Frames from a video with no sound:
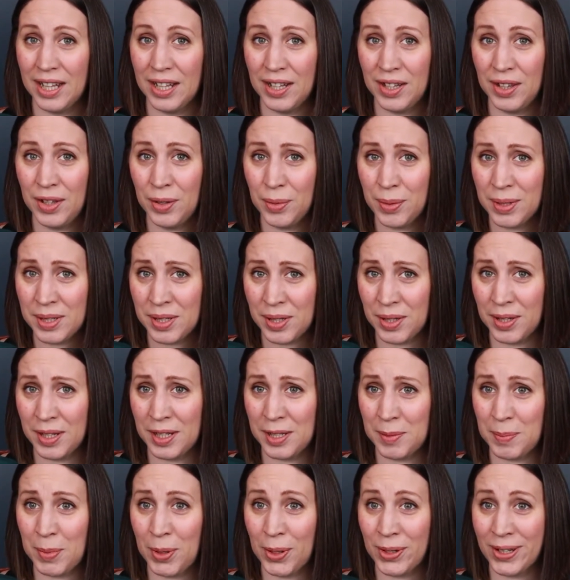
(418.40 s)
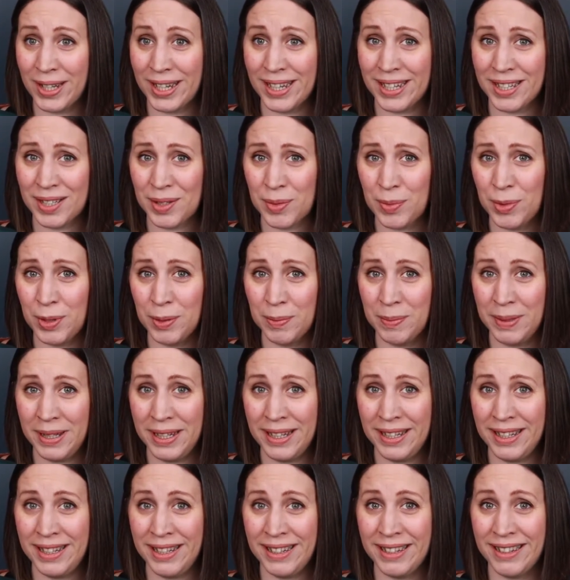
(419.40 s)
The rest of this podcast will
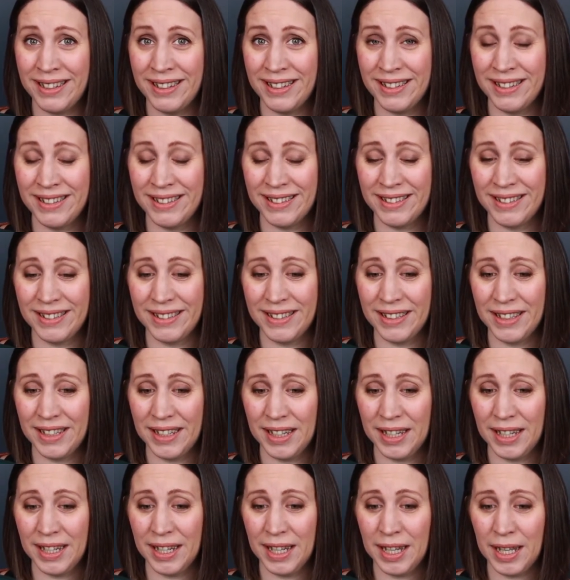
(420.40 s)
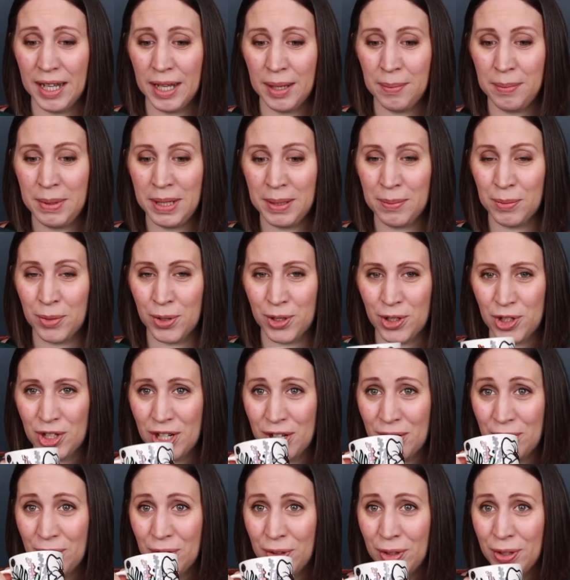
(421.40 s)
be a bit more
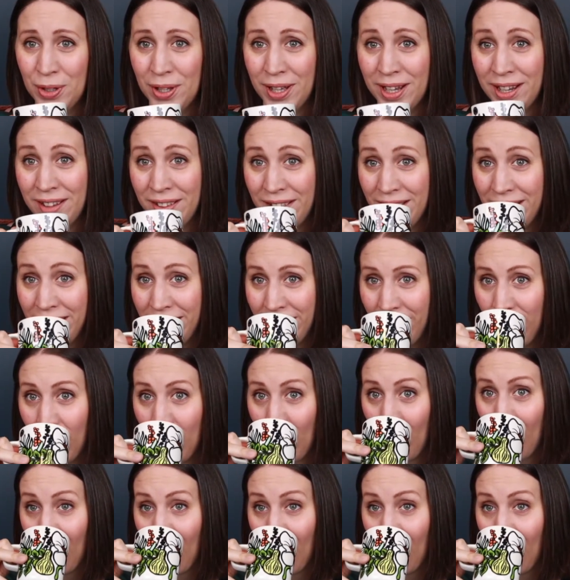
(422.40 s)
cheerful, I think.